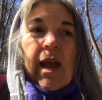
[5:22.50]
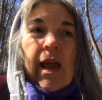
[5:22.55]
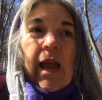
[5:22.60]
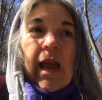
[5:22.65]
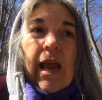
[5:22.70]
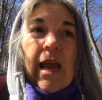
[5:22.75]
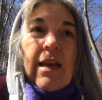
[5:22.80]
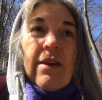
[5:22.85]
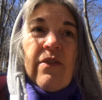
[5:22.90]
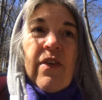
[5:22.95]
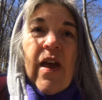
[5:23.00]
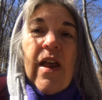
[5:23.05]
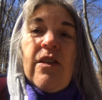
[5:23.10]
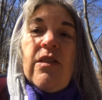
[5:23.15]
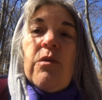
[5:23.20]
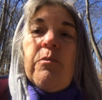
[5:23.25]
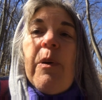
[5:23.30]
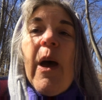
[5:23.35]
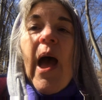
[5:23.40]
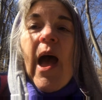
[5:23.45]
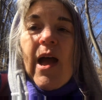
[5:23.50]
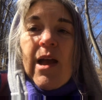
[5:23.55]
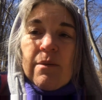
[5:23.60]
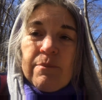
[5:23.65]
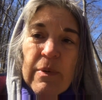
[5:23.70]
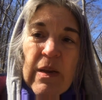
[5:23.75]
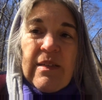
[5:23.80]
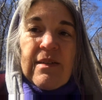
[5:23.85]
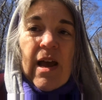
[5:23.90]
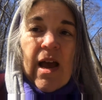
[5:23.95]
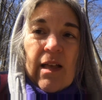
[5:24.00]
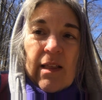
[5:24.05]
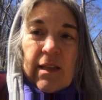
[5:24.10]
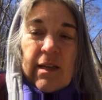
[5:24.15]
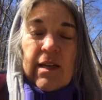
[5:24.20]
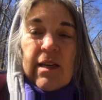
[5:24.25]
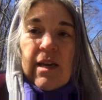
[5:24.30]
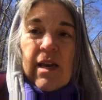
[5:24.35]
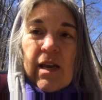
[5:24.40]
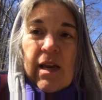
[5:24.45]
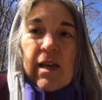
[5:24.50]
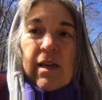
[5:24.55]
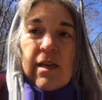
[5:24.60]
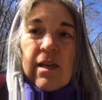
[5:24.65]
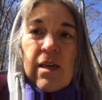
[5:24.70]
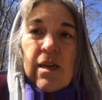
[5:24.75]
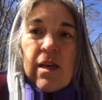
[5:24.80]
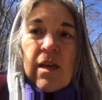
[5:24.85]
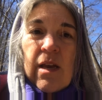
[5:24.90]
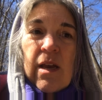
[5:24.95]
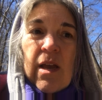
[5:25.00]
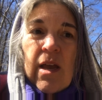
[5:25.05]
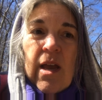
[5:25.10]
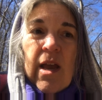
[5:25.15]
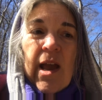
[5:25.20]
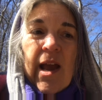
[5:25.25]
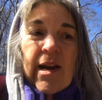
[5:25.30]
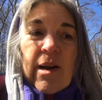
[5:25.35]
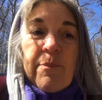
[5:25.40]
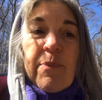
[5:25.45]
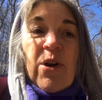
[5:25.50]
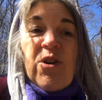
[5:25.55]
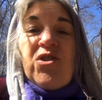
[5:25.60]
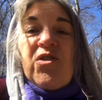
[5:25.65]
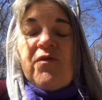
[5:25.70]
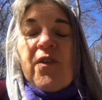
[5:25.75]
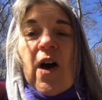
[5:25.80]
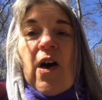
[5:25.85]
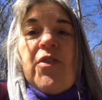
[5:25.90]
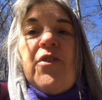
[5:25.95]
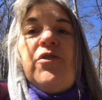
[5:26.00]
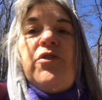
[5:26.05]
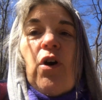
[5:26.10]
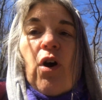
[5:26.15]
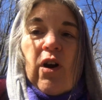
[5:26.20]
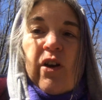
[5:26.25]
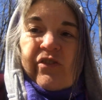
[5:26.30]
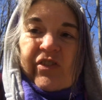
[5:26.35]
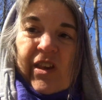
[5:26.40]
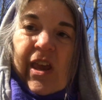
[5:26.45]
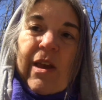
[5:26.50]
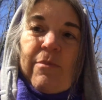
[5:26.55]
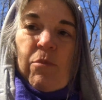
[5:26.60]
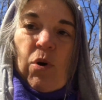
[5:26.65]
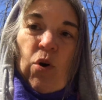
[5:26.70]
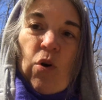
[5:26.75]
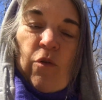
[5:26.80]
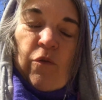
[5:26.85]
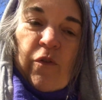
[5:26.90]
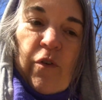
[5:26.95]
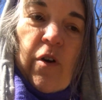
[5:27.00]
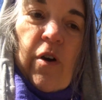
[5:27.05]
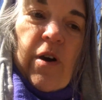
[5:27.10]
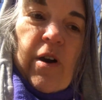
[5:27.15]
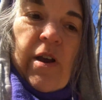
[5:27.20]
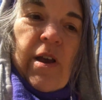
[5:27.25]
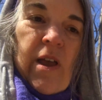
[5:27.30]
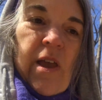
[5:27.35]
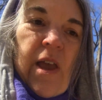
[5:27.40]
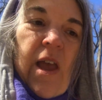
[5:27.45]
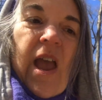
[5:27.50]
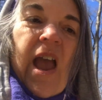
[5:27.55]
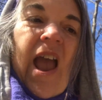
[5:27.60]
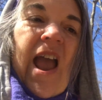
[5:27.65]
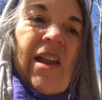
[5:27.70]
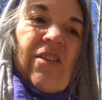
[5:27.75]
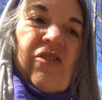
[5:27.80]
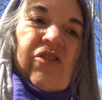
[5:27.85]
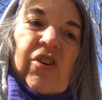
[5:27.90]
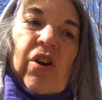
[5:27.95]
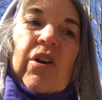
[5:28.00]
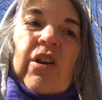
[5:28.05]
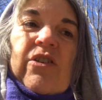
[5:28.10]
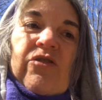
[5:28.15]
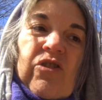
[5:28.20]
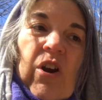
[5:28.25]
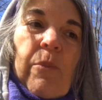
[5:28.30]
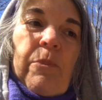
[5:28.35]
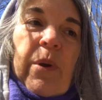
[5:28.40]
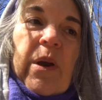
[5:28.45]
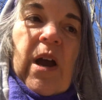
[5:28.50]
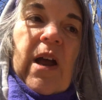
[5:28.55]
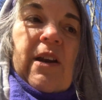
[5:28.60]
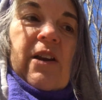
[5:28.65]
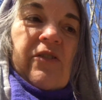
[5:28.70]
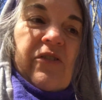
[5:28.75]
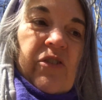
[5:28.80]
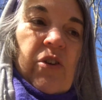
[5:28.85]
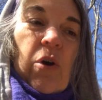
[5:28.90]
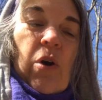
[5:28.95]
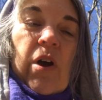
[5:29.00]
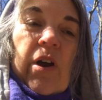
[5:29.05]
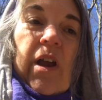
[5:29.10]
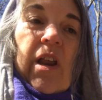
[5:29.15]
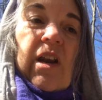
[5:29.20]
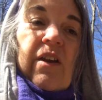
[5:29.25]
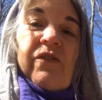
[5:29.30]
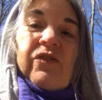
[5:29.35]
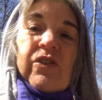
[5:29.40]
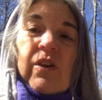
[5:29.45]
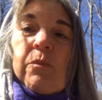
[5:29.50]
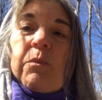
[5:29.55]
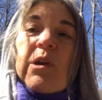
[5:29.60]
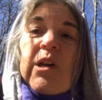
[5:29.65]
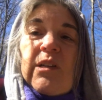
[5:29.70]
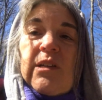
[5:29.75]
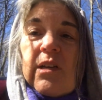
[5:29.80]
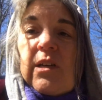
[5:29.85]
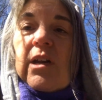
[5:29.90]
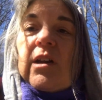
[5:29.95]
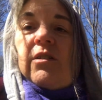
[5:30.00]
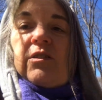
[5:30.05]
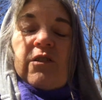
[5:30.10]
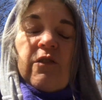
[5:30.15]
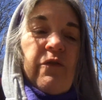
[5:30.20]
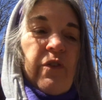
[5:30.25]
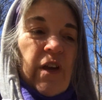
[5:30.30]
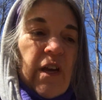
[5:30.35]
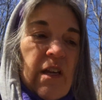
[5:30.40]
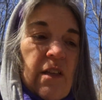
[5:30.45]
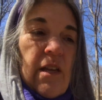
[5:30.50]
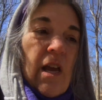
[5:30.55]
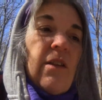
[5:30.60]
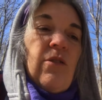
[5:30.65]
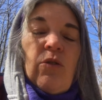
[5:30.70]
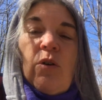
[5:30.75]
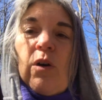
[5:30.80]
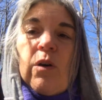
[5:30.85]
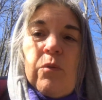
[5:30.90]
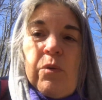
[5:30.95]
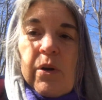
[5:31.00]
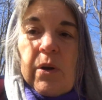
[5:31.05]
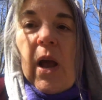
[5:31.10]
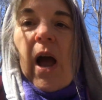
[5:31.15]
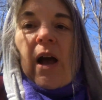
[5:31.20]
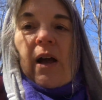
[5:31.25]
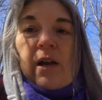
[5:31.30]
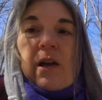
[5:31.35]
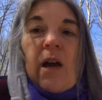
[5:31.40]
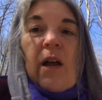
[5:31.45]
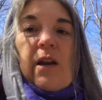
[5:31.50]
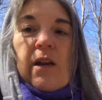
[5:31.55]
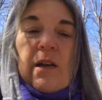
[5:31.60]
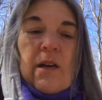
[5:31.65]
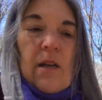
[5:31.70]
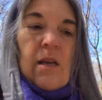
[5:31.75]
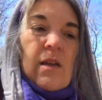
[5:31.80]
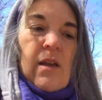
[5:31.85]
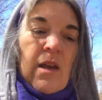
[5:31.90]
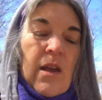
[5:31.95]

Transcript: And then the pack mentality hit. And a bunch of other dogs came over and started jumping on this dog. And if somebody didn't intervene, that dog would have got gutted.